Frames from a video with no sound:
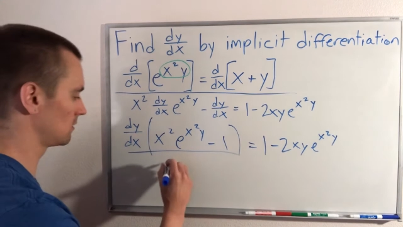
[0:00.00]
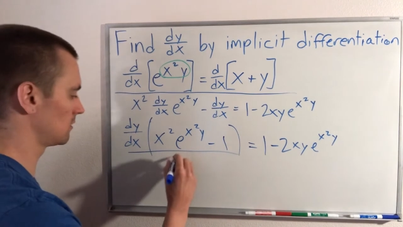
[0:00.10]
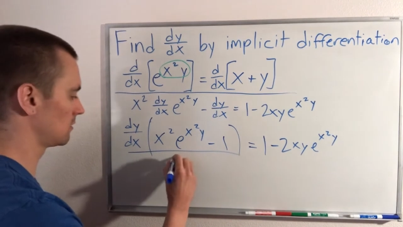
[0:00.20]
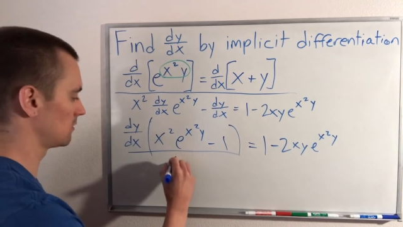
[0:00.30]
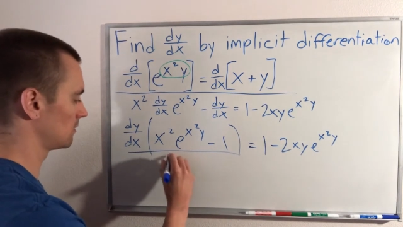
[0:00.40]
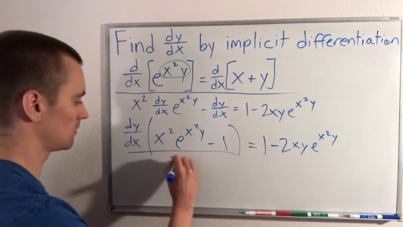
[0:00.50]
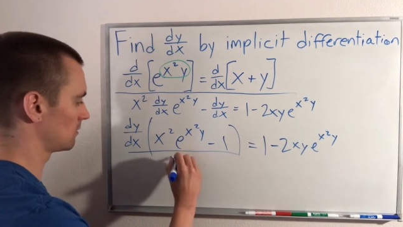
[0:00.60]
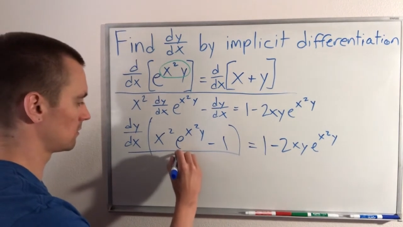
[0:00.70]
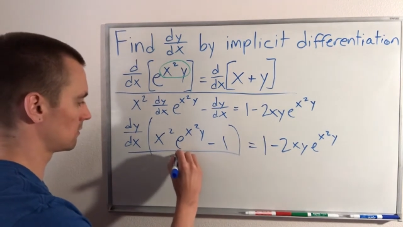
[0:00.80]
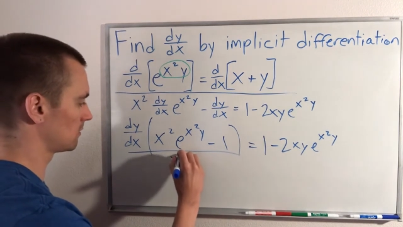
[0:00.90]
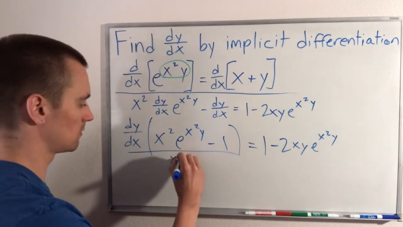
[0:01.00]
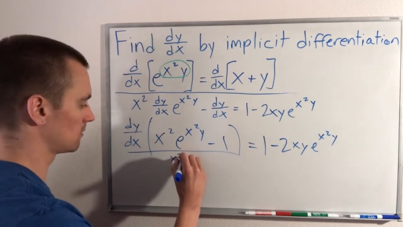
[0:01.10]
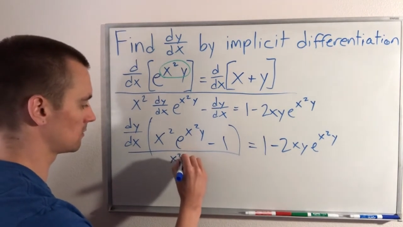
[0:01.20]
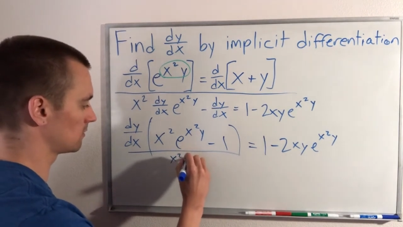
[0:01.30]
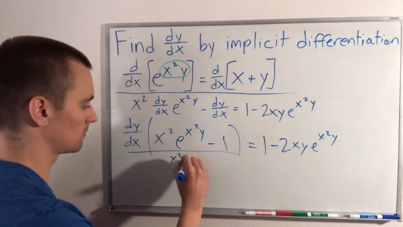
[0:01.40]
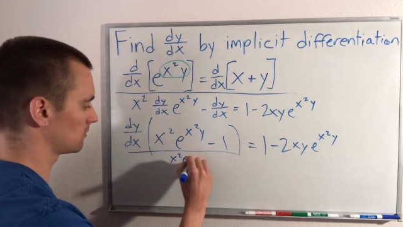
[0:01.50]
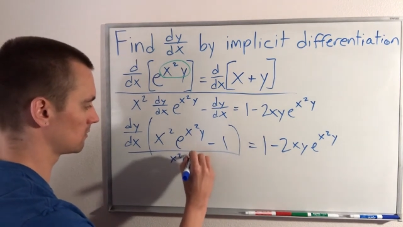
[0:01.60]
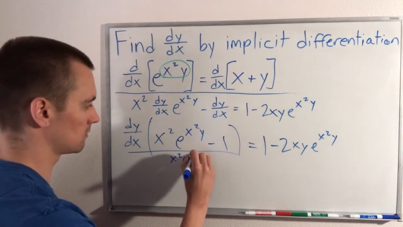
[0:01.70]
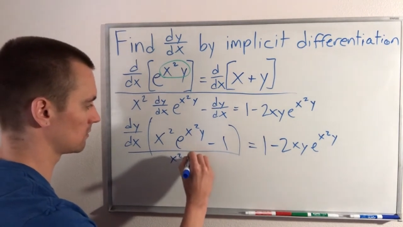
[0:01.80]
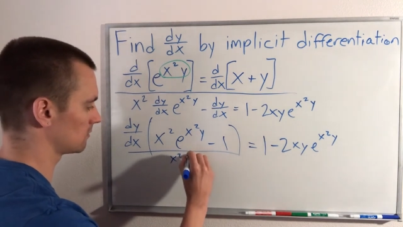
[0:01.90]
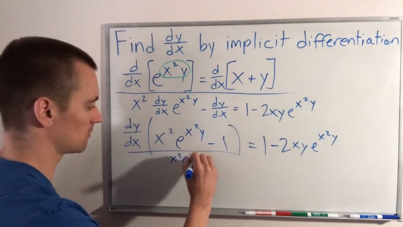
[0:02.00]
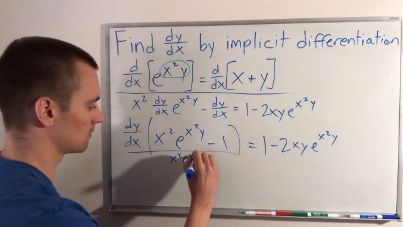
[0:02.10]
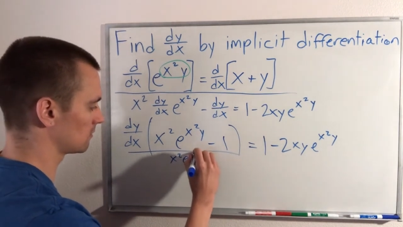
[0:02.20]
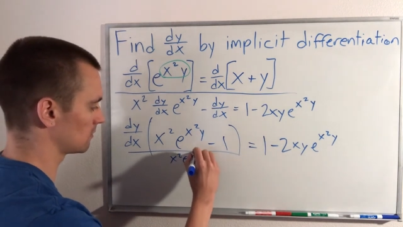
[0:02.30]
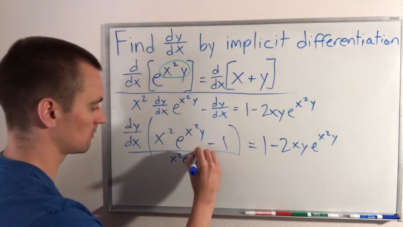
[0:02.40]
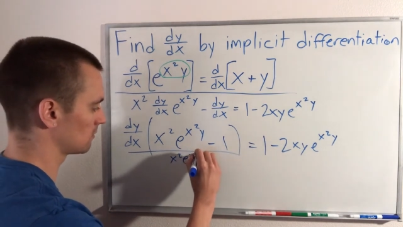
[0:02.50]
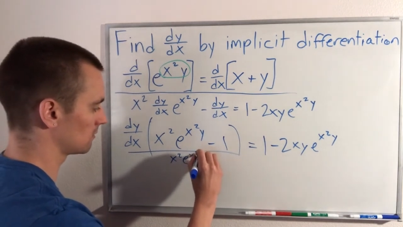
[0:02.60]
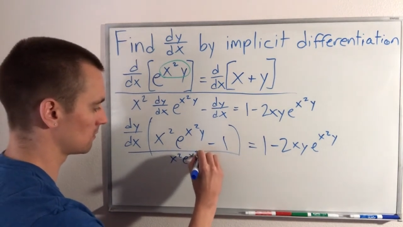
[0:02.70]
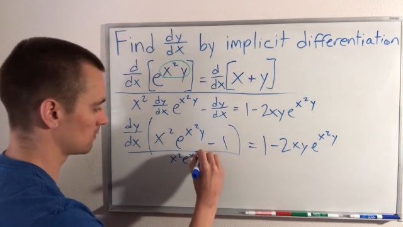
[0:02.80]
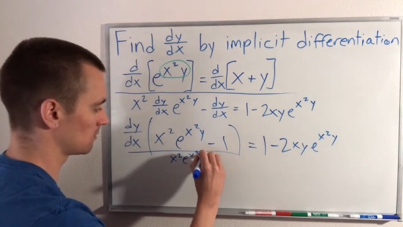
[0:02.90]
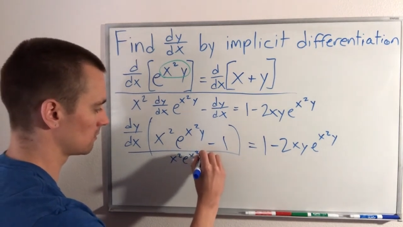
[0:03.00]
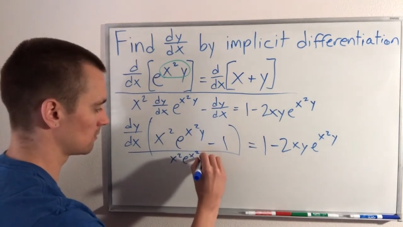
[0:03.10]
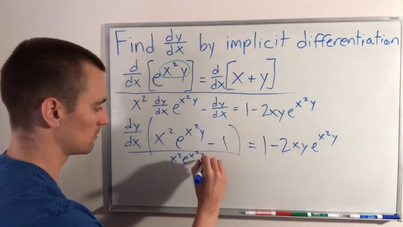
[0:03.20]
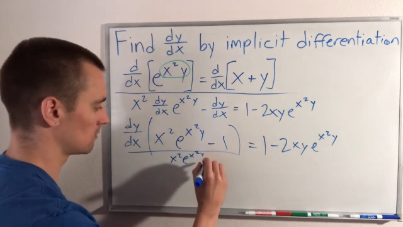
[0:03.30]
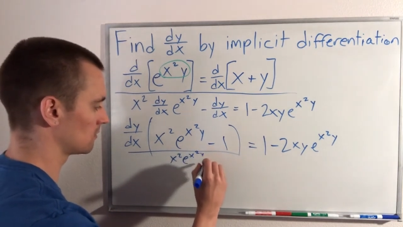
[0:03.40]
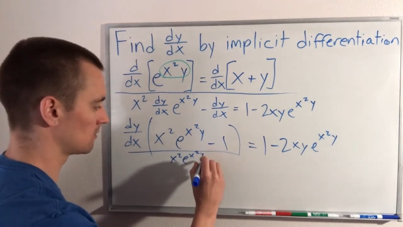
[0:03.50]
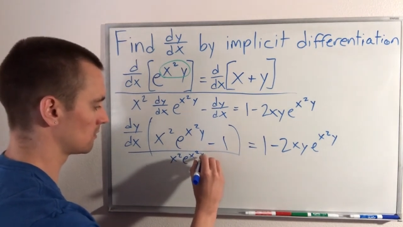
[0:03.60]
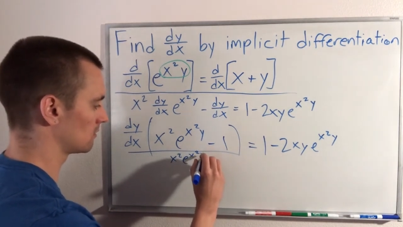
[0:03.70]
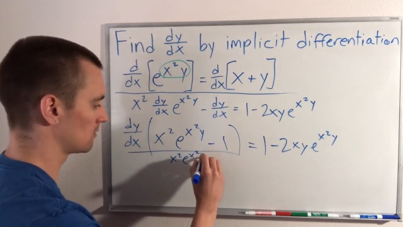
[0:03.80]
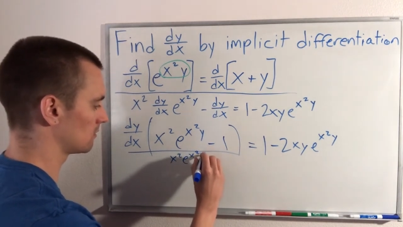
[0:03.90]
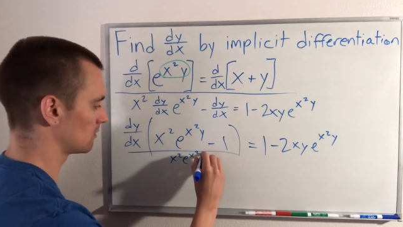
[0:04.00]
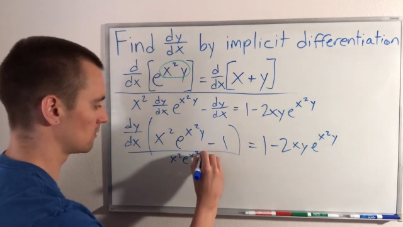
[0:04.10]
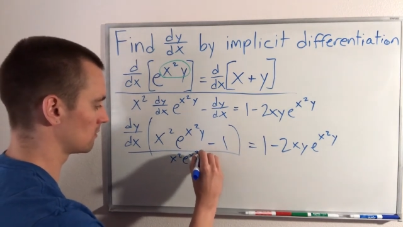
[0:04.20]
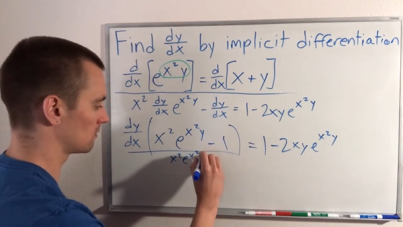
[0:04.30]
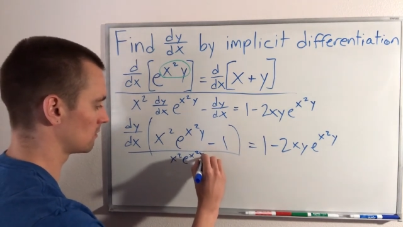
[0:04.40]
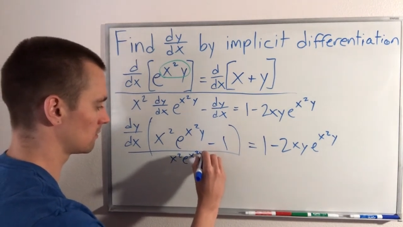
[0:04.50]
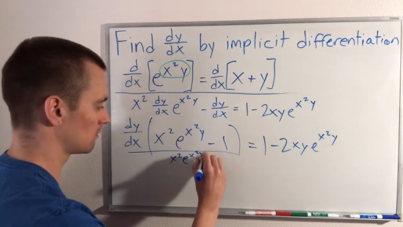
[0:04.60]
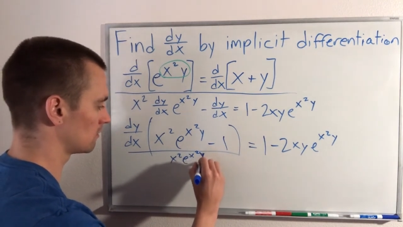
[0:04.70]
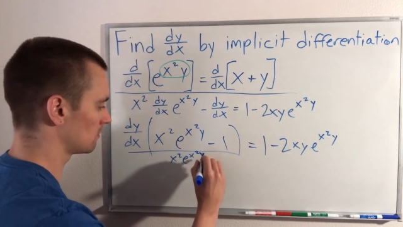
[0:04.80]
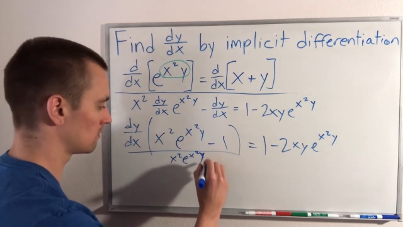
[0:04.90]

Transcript: Nobody speaks.